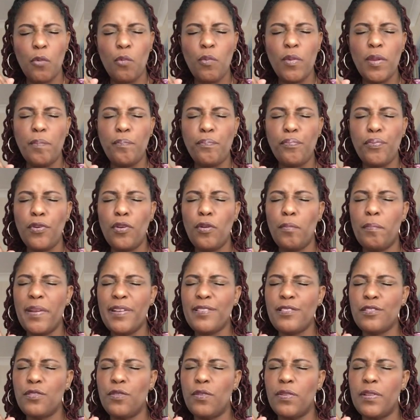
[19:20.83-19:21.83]
We pray,
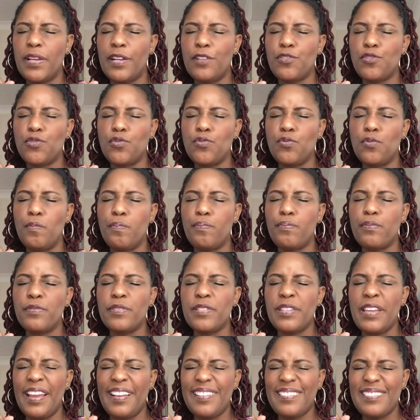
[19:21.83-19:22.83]
Almighty God, that you
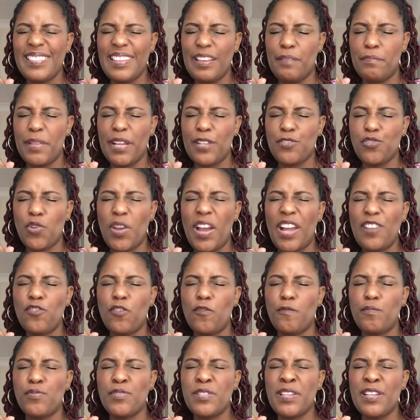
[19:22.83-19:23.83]
protect them, that your hand
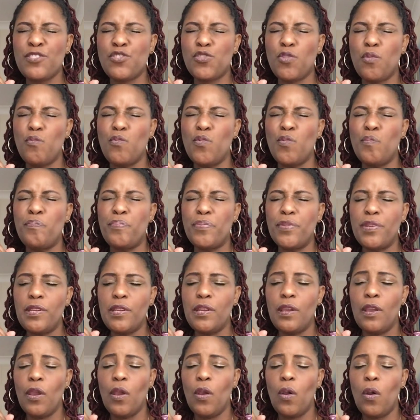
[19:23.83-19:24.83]
of protection will be